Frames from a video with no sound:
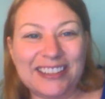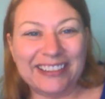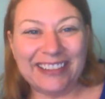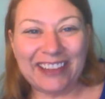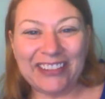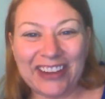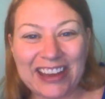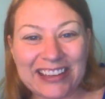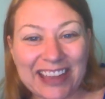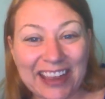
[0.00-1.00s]
So have a
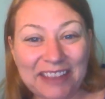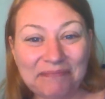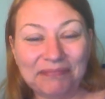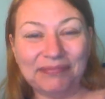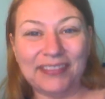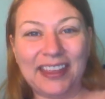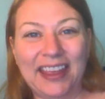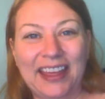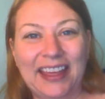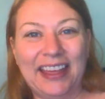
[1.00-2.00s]
great day,
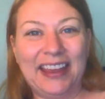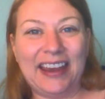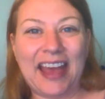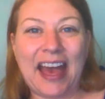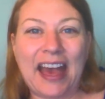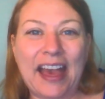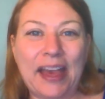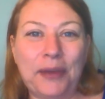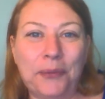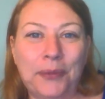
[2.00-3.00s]
and
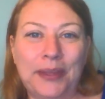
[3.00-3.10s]
I